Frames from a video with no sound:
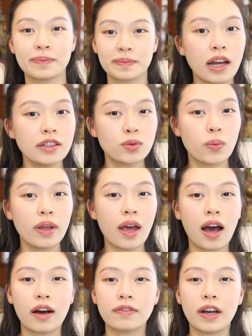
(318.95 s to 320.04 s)
Next, we
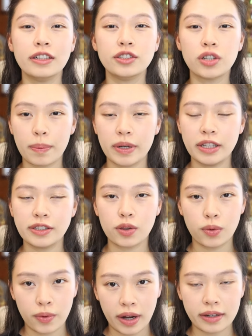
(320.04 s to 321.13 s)
have a Japanese
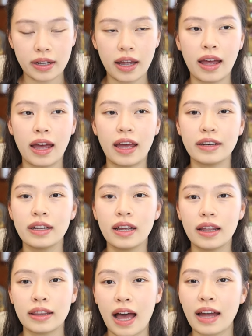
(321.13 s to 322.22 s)
laureate, and
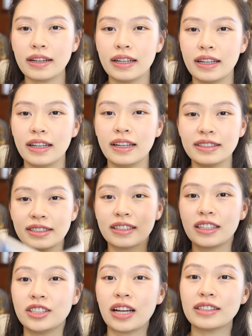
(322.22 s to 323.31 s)
that is
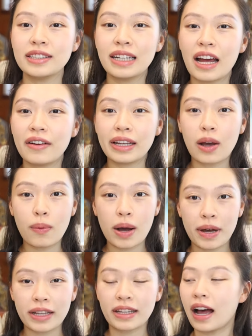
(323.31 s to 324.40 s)
Yasunari
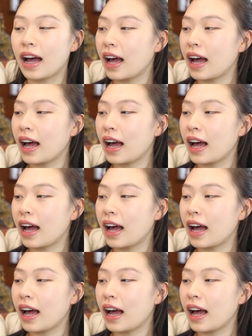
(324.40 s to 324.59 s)
Kawabata.